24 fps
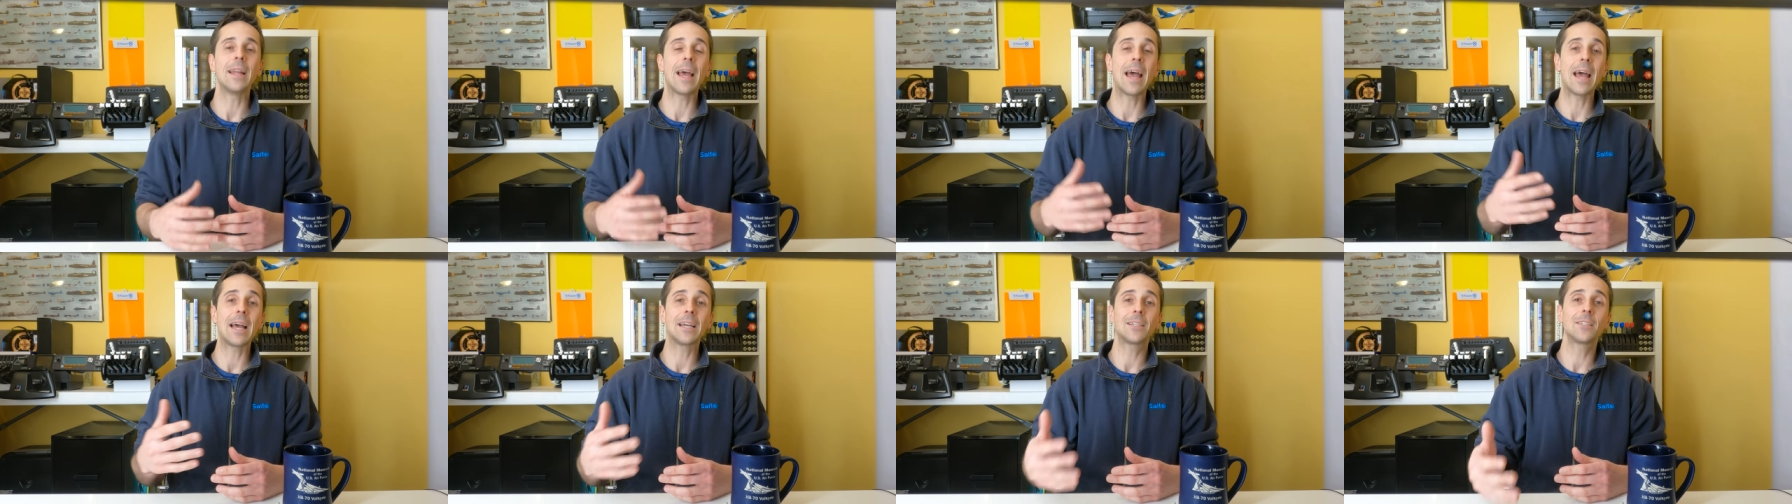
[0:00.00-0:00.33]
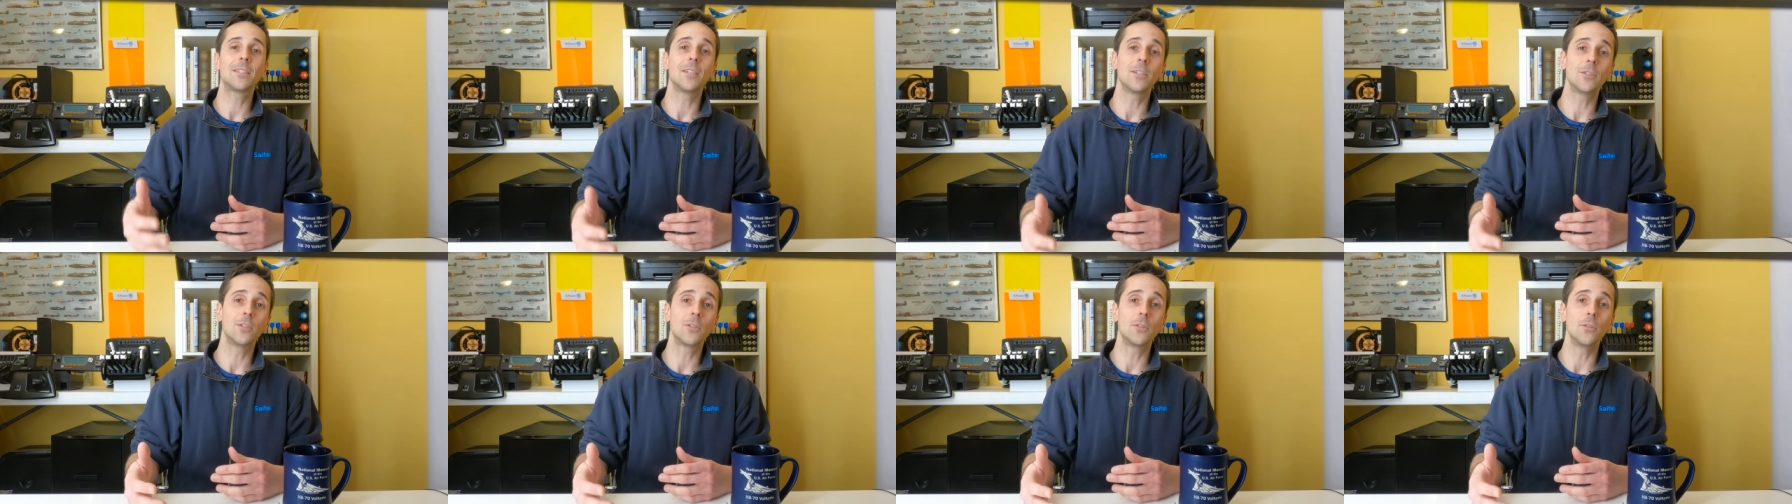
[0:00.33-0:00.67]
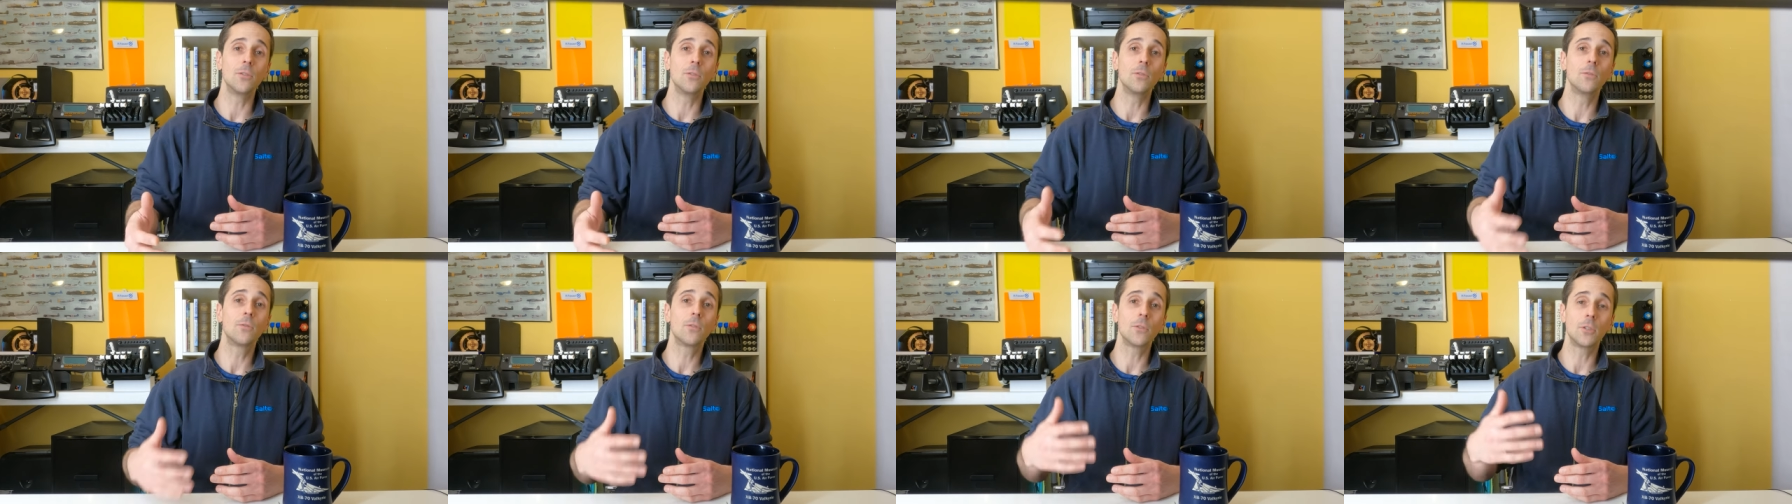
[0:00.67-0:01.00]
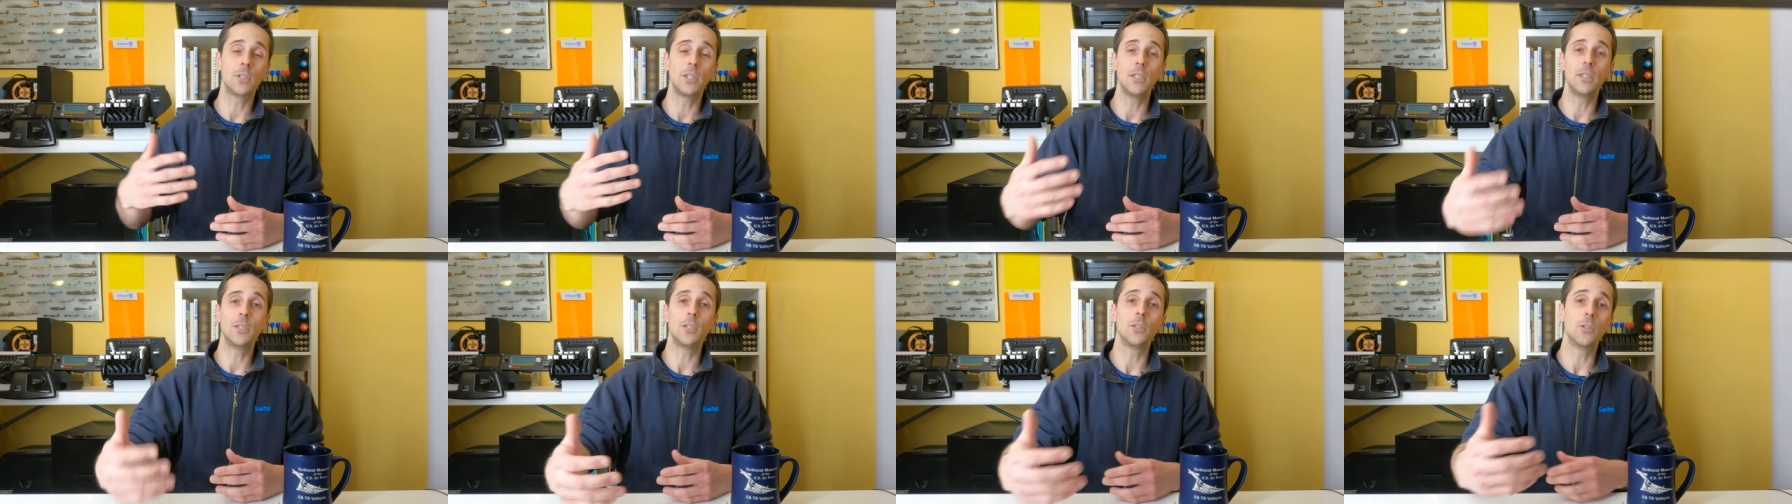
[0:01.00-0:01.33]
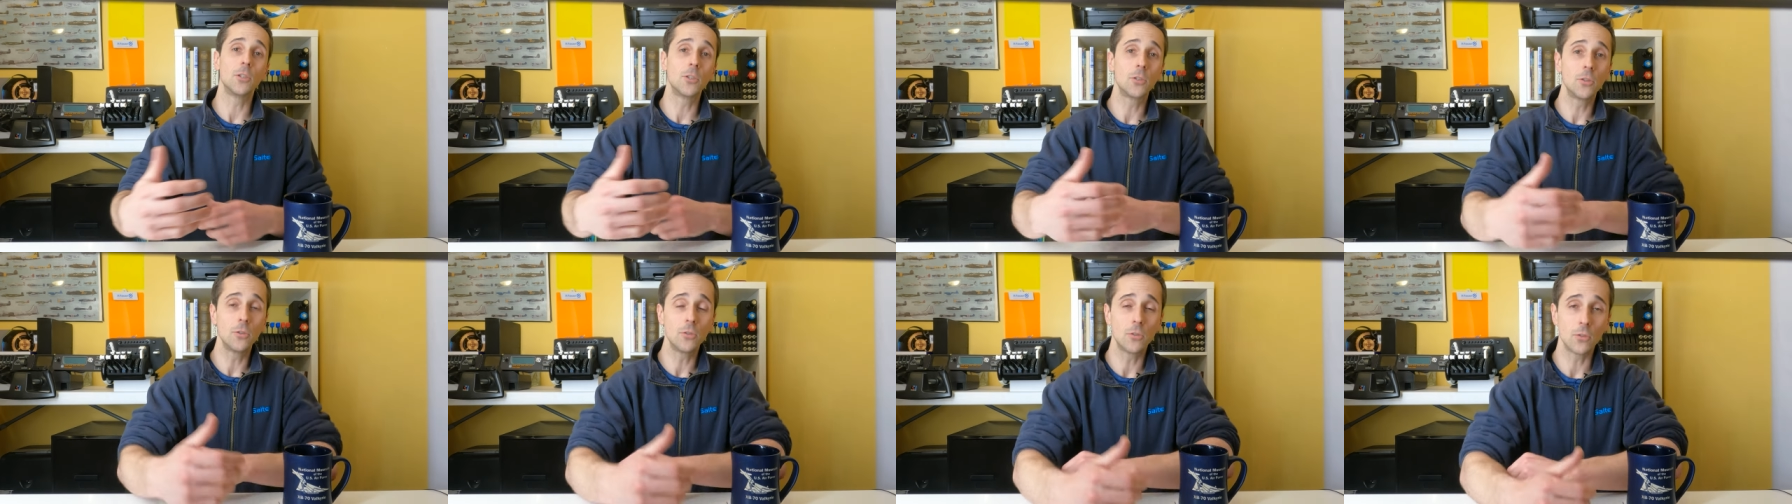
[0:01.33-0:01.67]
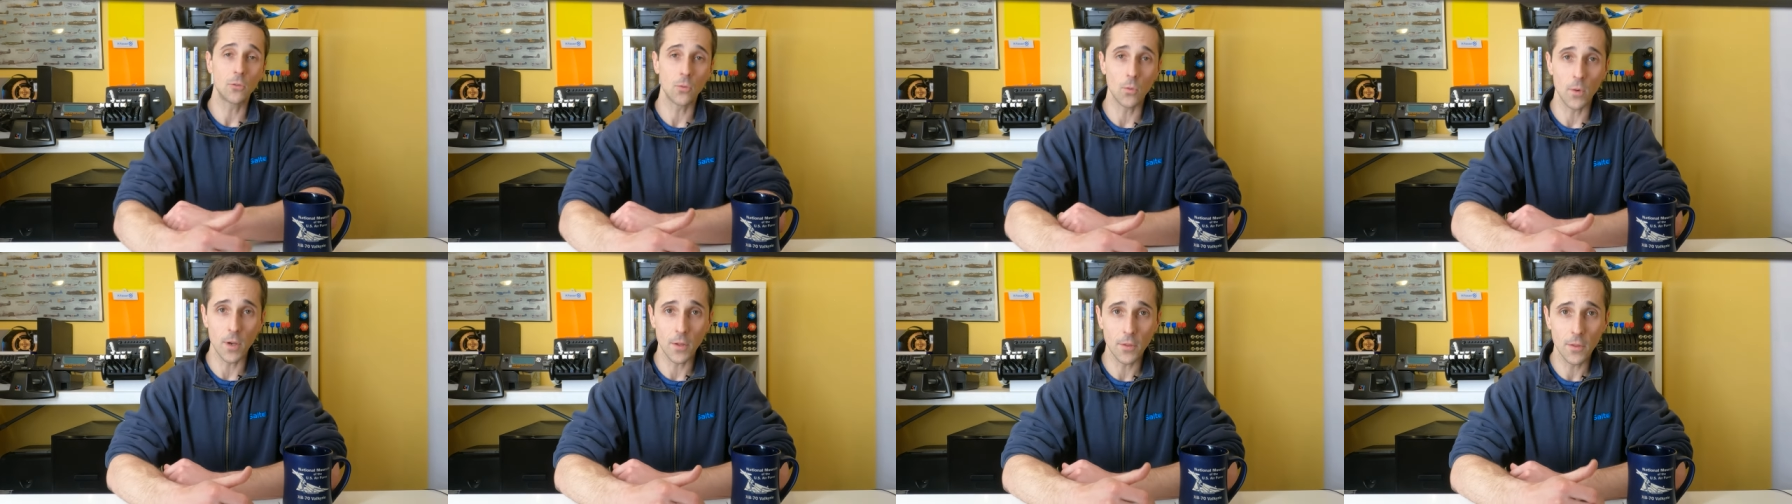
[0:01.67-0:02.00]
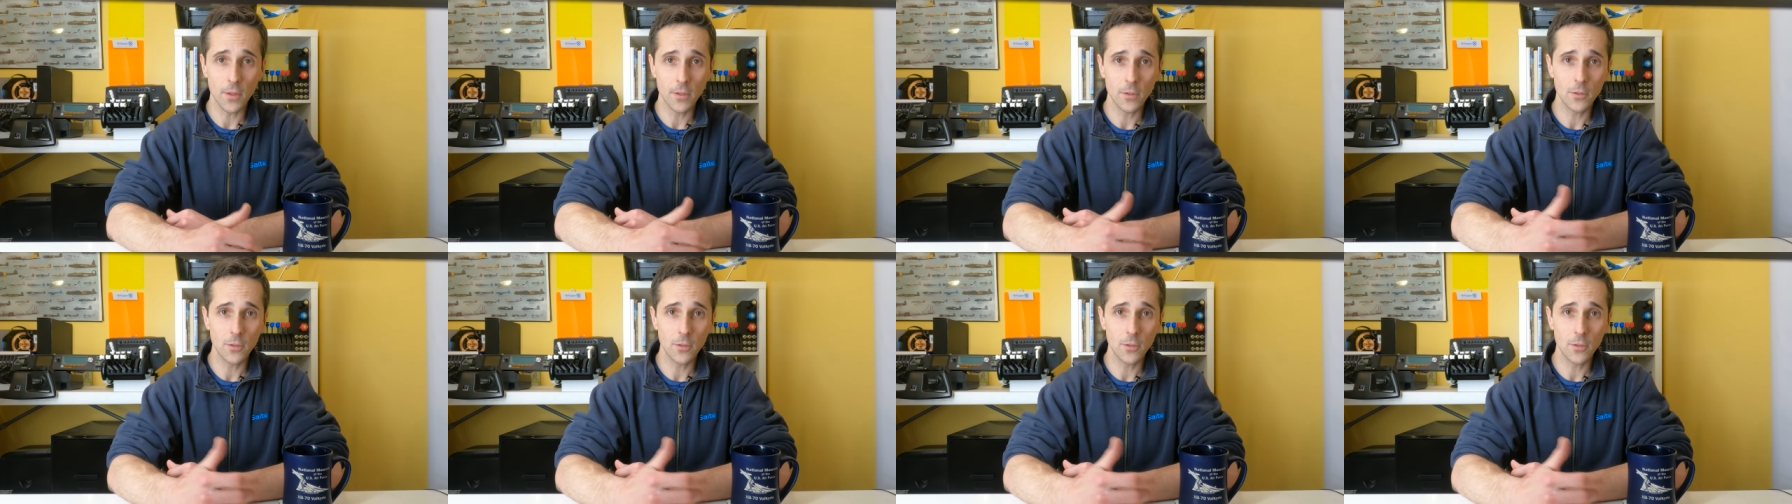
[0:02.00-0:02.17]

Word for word: access to for teaching students with.